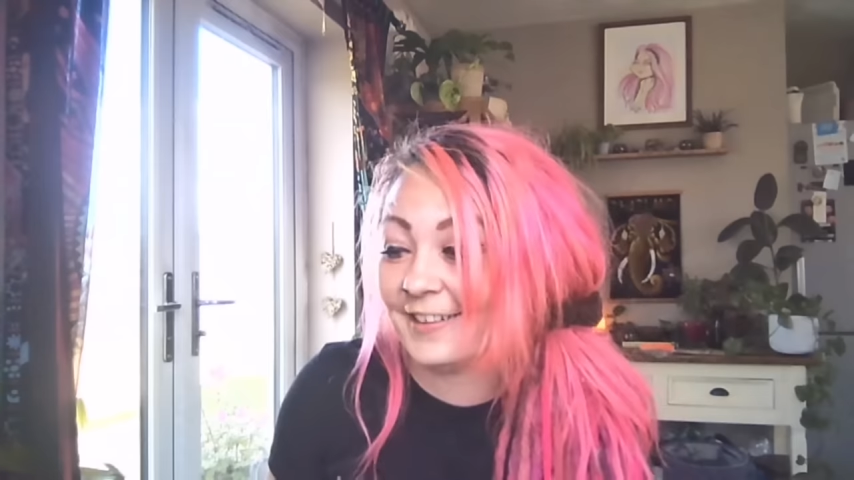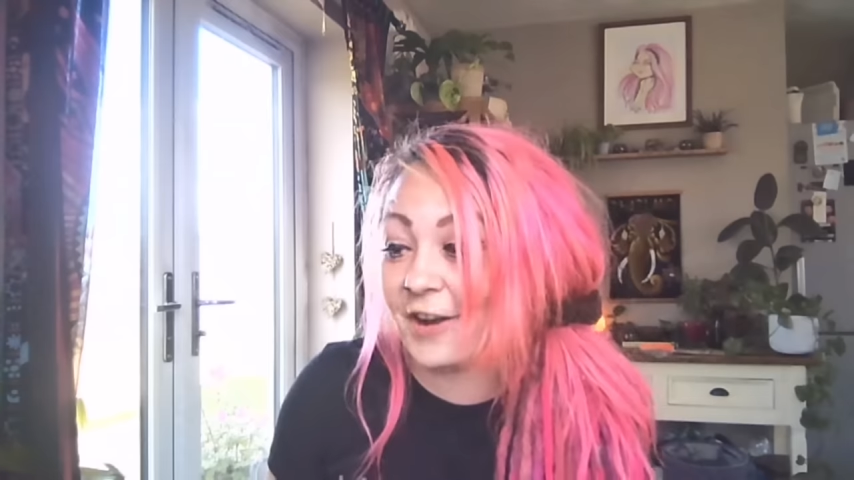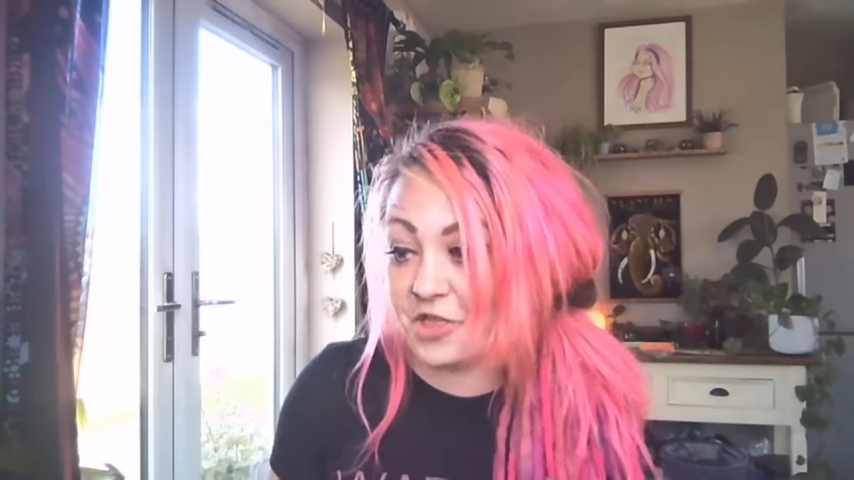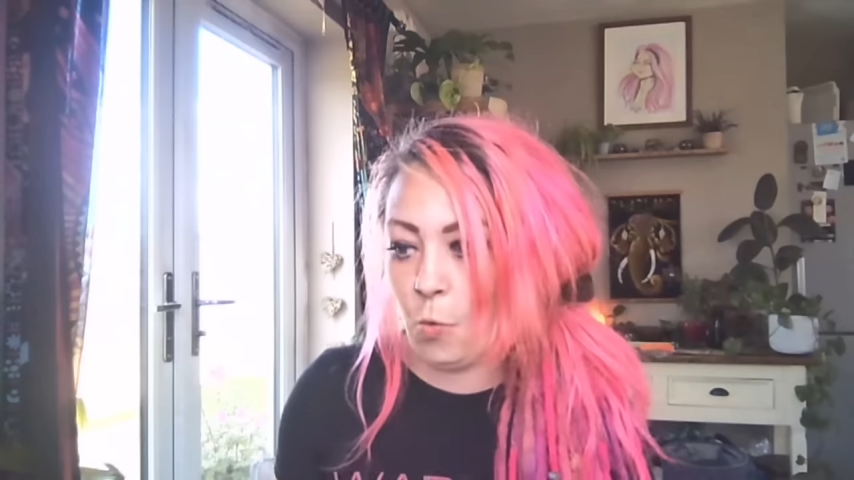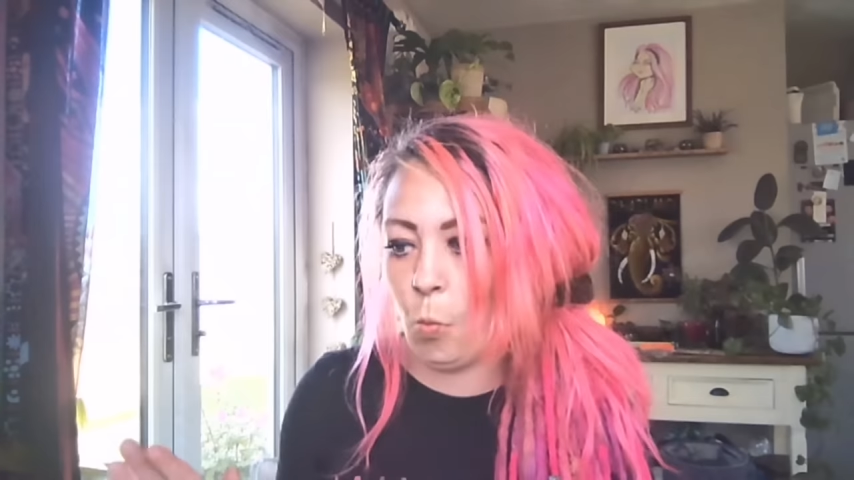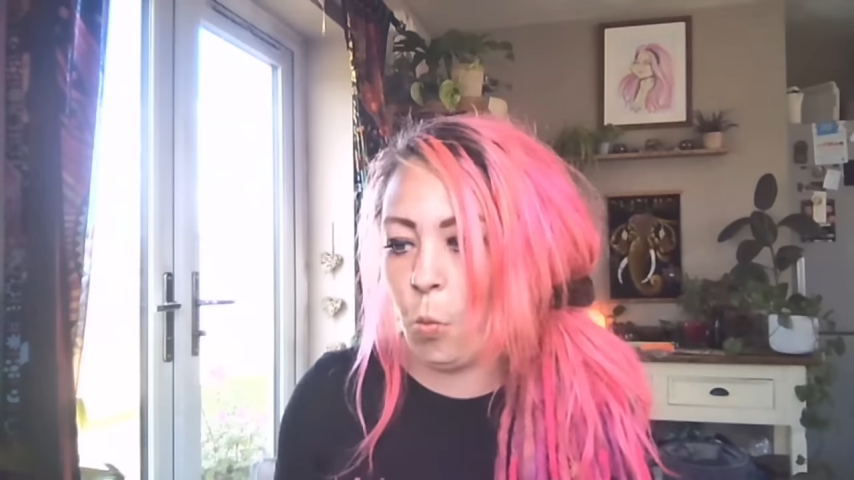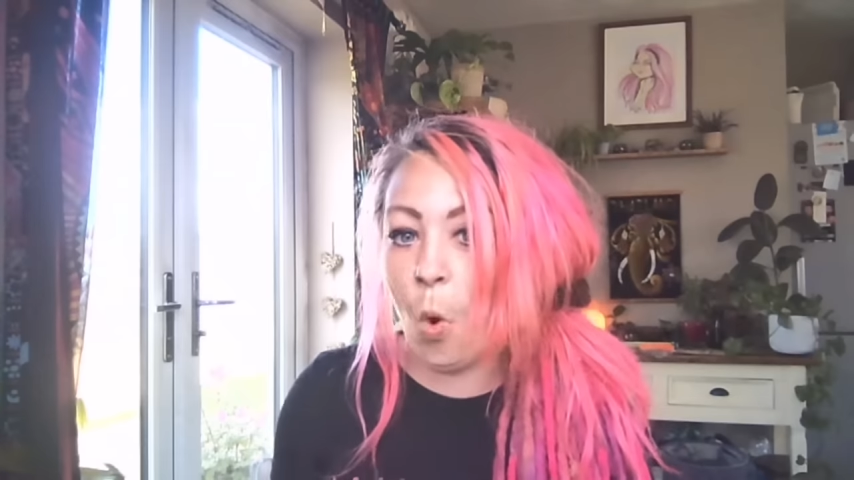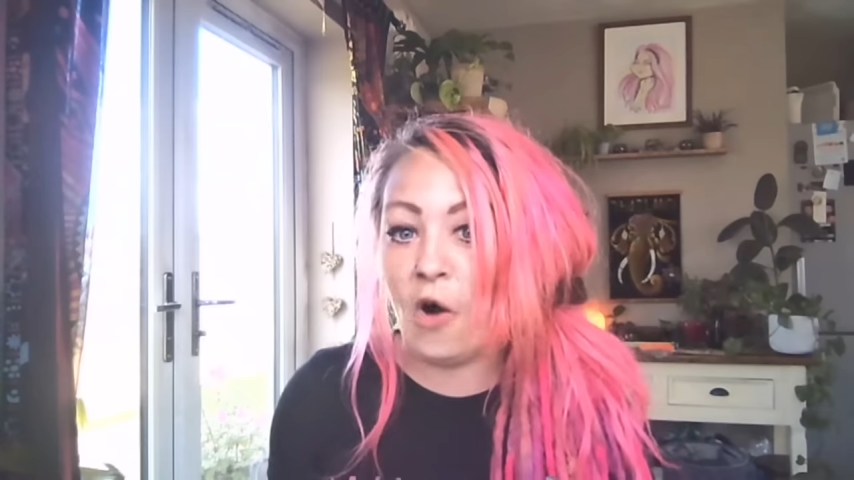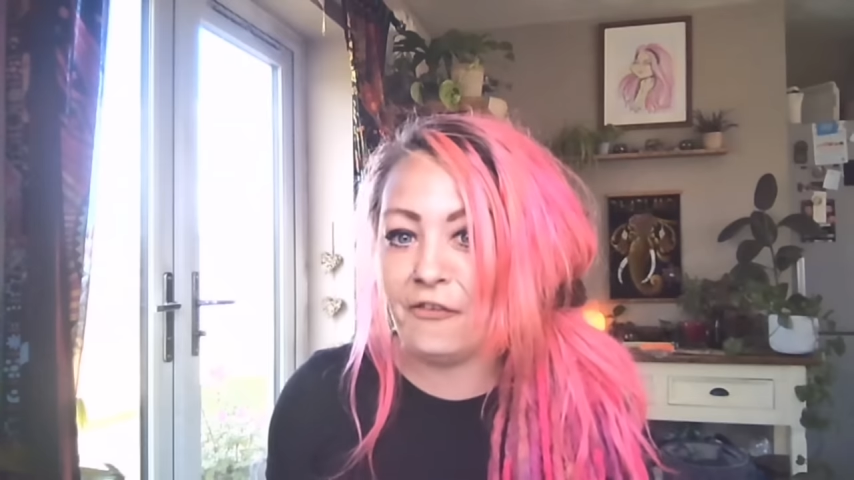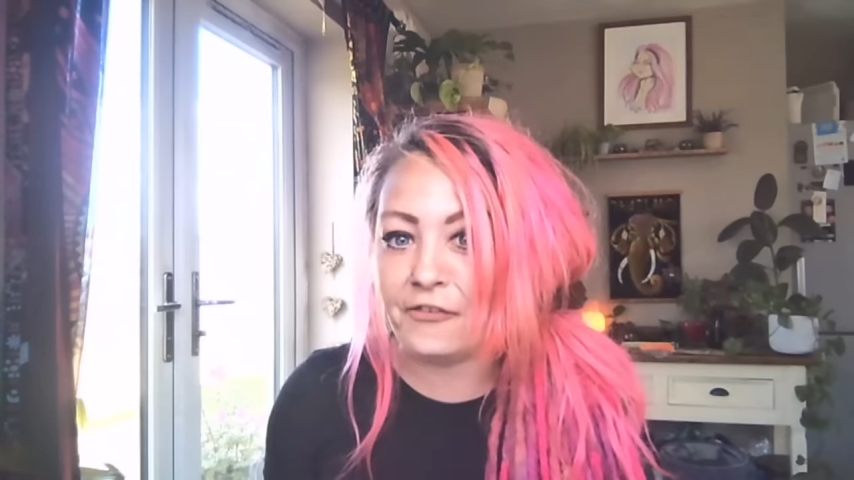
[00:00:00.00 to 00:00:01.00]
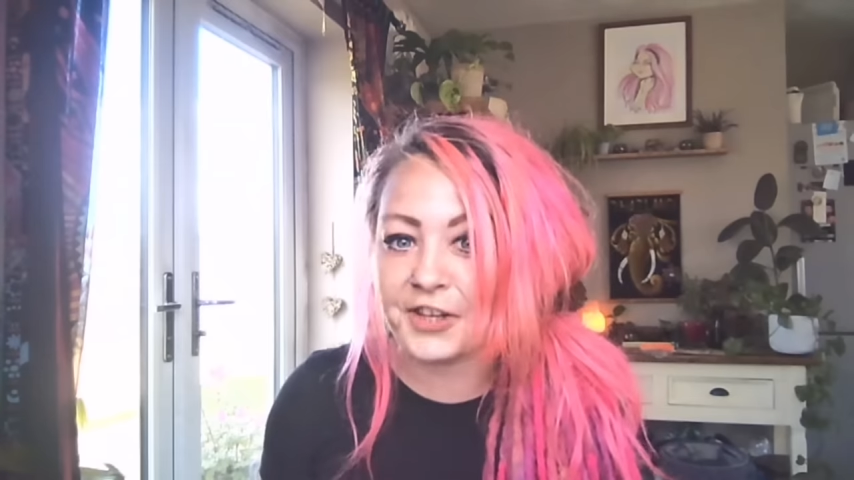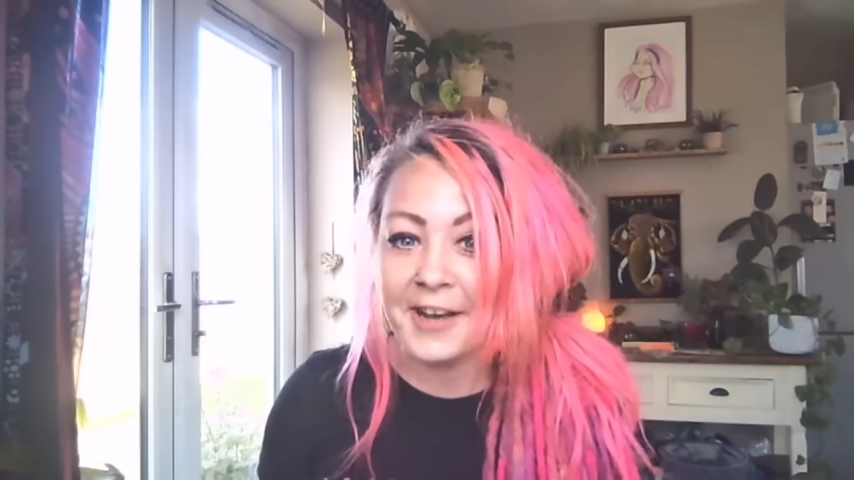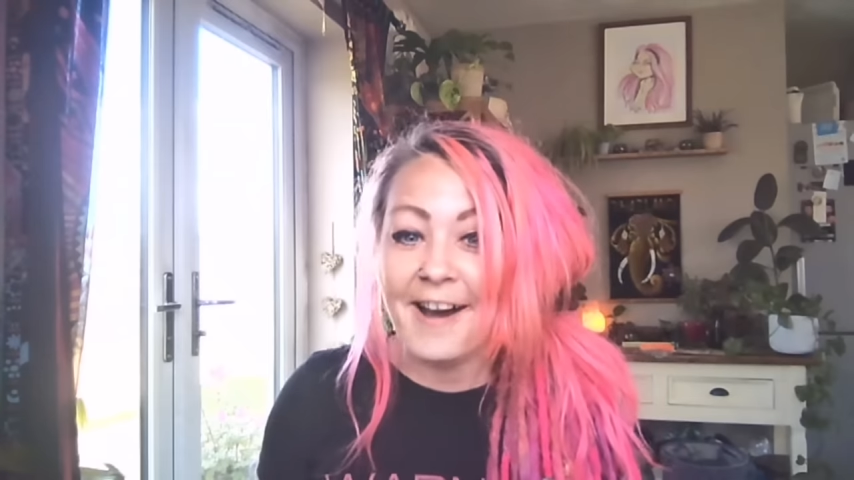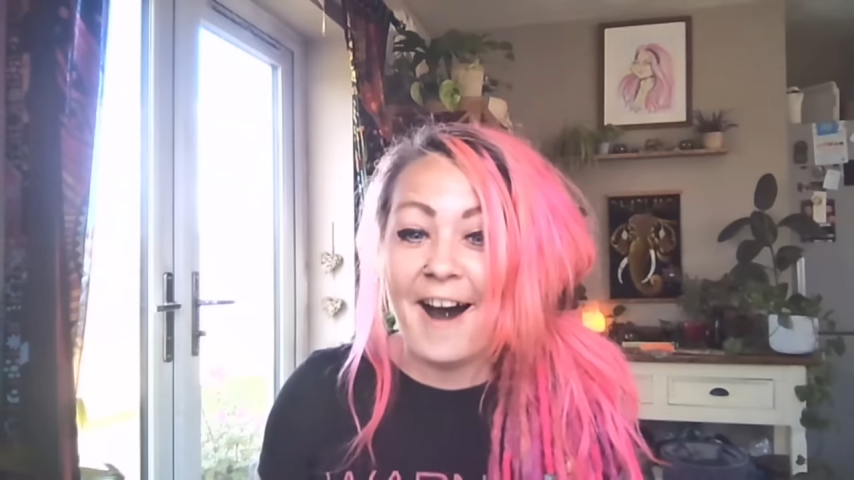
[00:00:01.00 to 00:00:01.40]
like the waft.